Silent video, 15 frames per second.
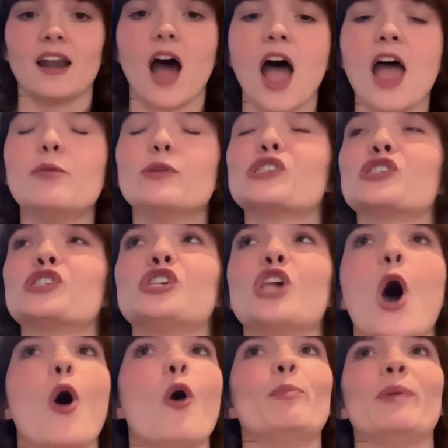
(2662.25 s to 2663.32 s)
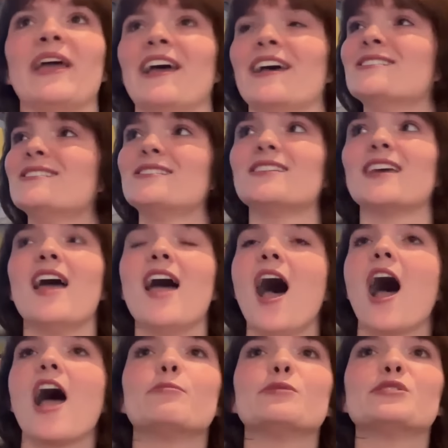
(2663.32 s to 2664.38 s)
I was so pissed.
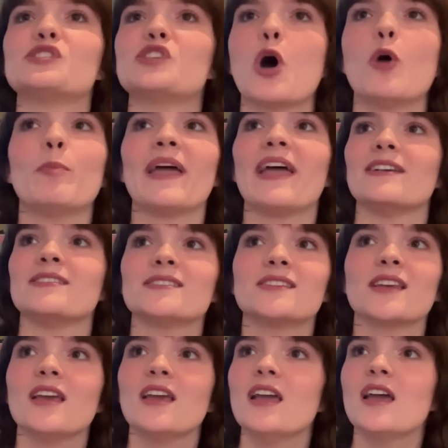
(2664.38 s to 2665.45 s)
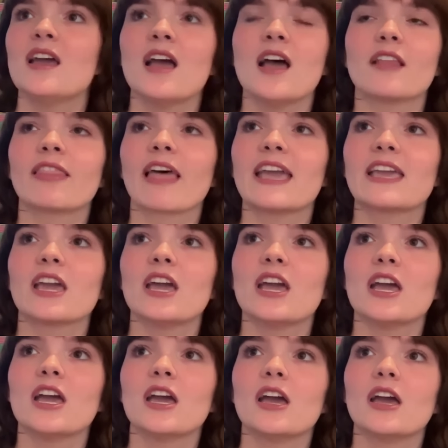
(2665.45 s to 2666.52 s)
I was wow. so pissed. Yeah. Like nuts.